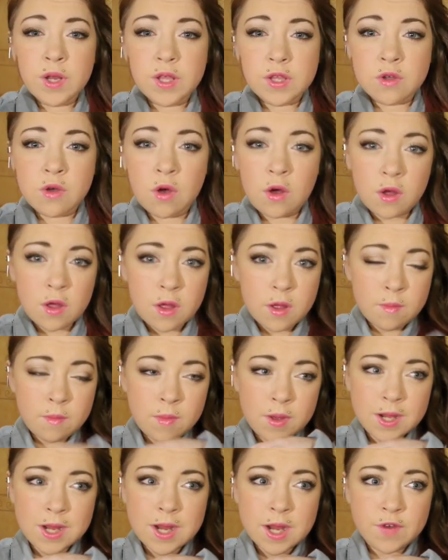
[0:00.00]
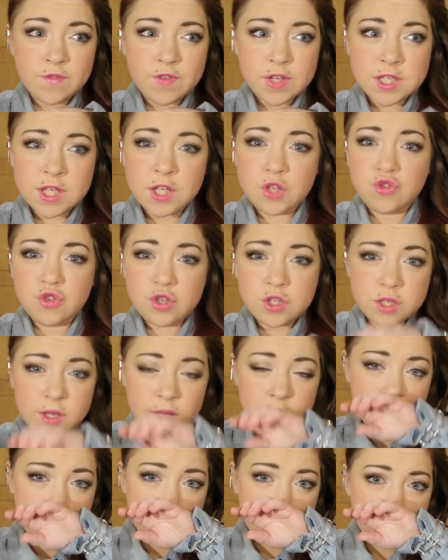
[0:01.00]
But it's got um, a kind of a
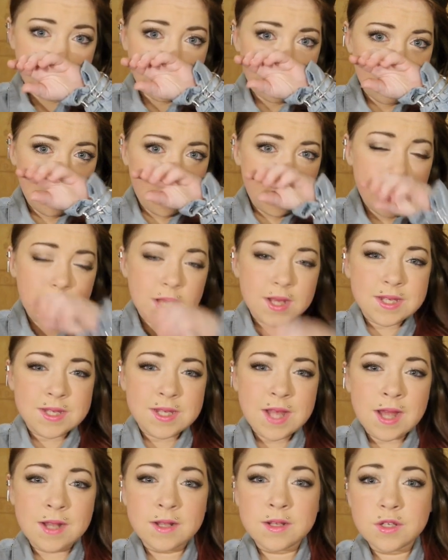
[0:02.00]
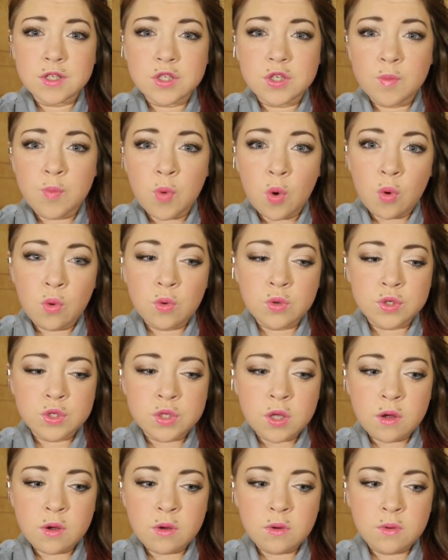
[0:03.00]
citrusy scent, but
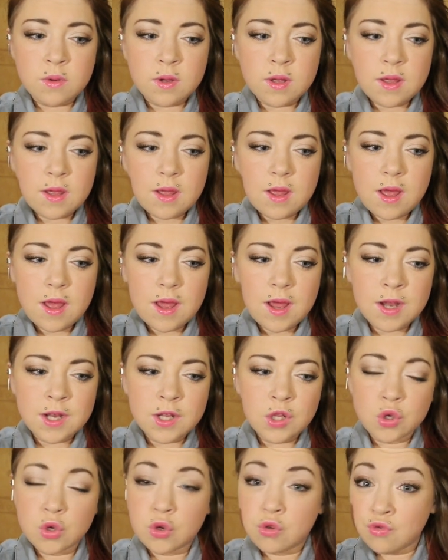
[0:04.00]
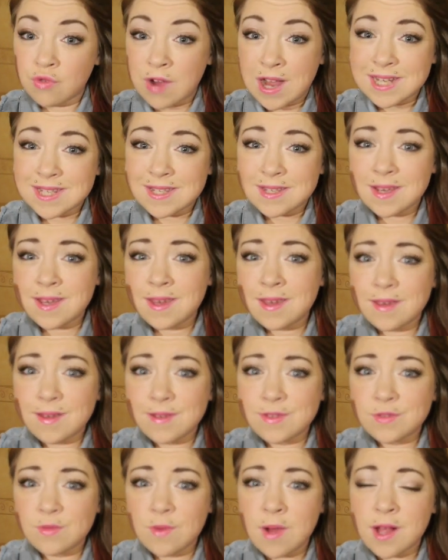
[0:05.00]
also a little grassy
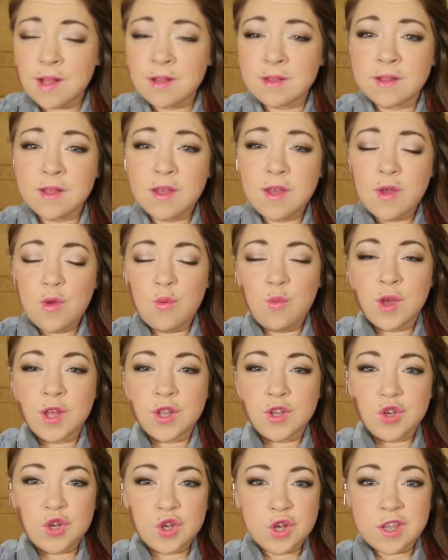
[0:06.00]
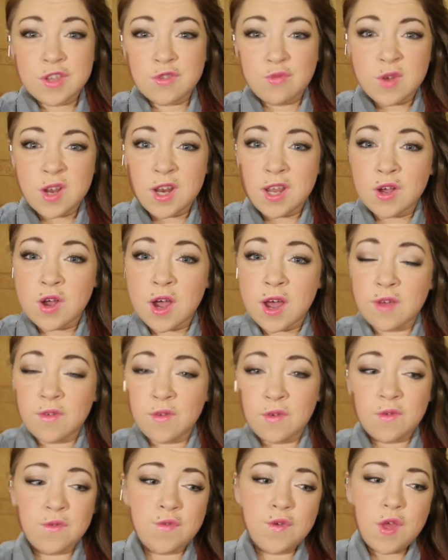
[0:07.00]
as well, which is really
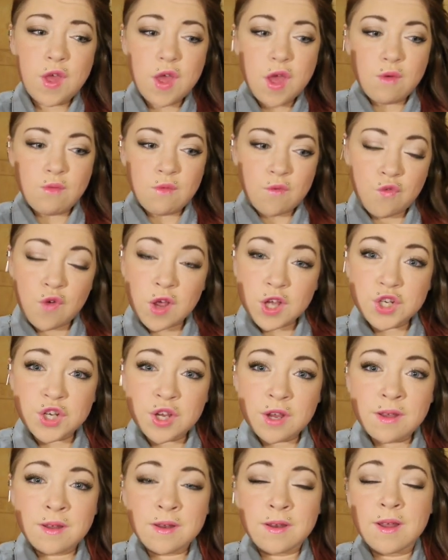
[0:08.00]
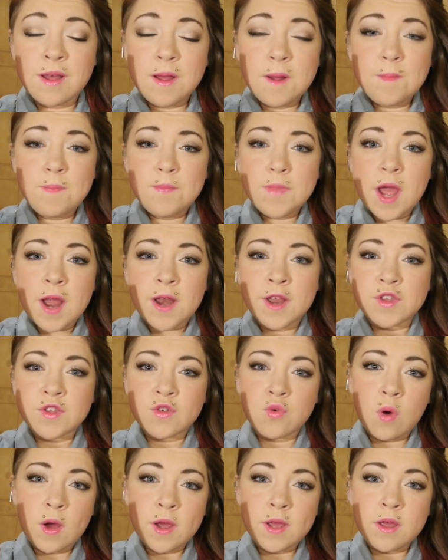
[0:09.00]
kind of refreshing and it's
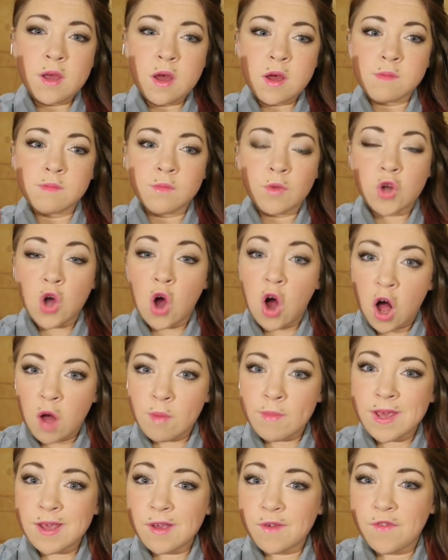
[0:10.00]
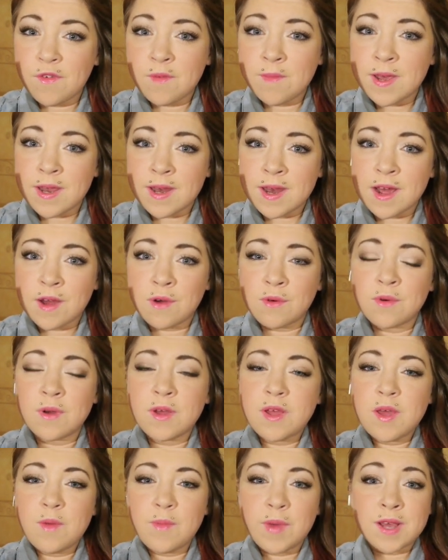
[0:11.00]
quite um, calming for me now
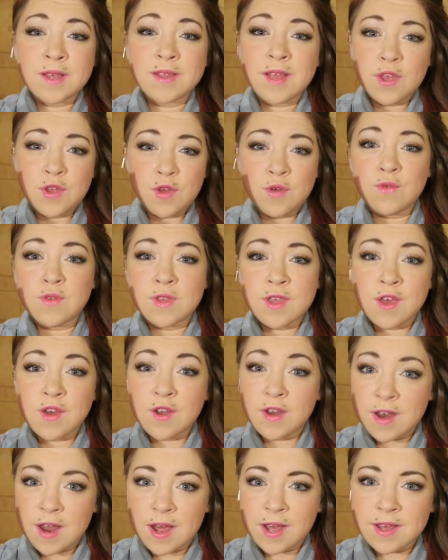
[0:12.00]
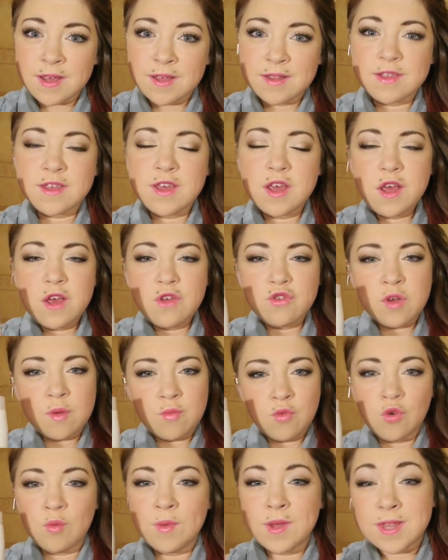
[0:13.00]
because I use it at night so
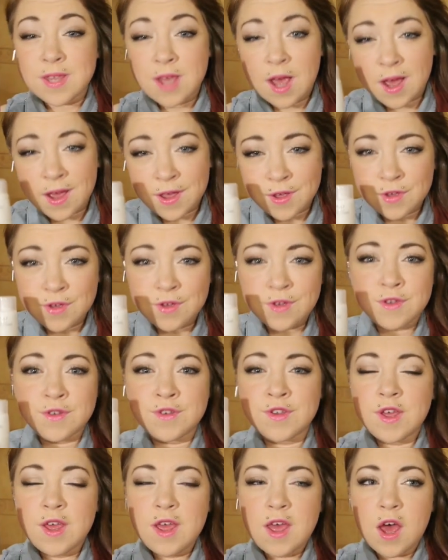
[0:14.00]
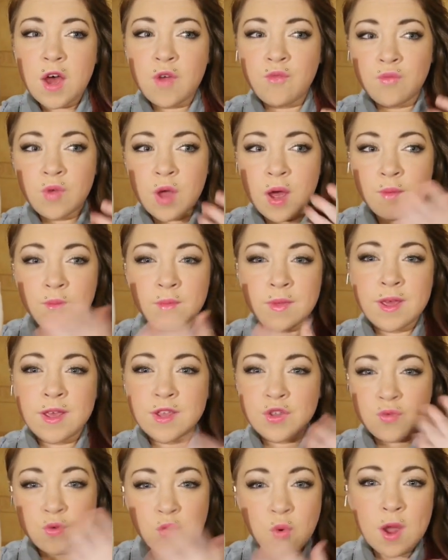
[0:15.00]
I'm normally tired and um,
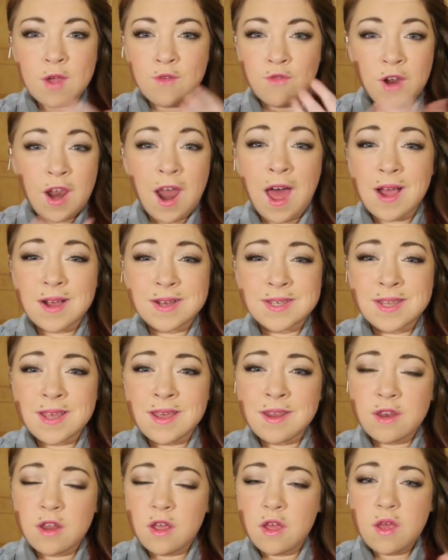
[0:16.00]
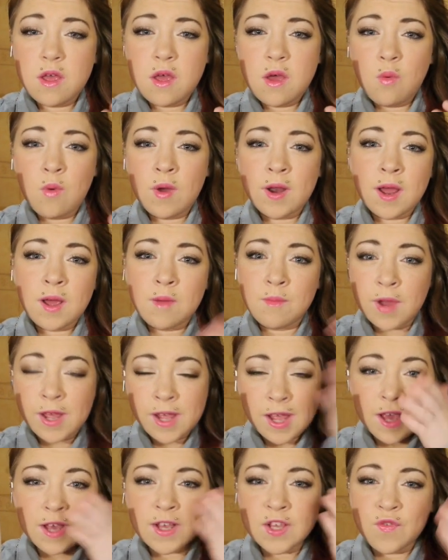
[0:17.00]
it's quite relaxing when I'm
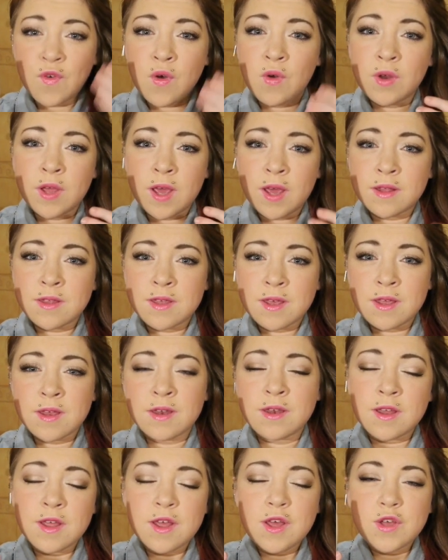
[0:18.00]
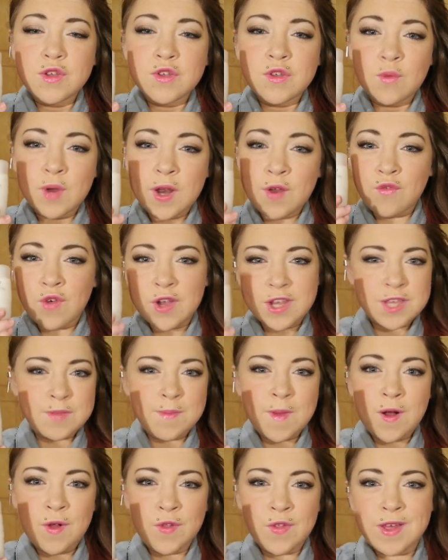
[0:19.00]
like exfoliating so whenever I
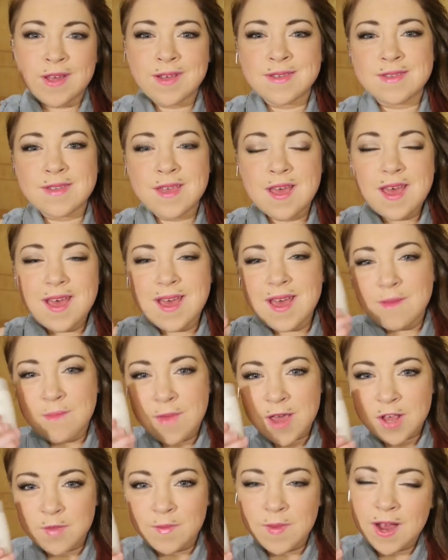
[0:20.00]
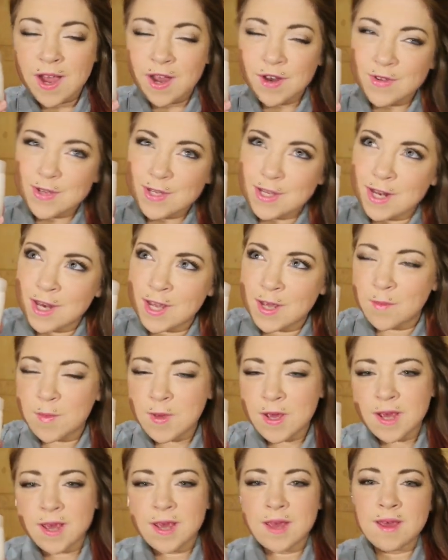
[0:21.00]
smell this it makes me kind of
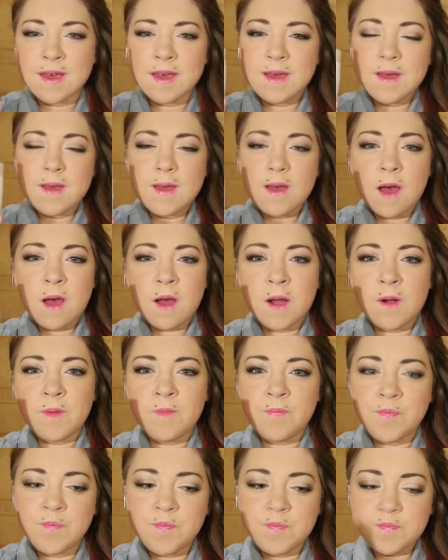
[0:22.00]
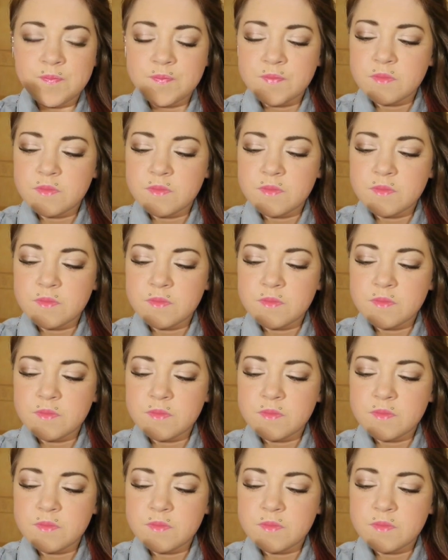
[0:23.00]
sleepy um,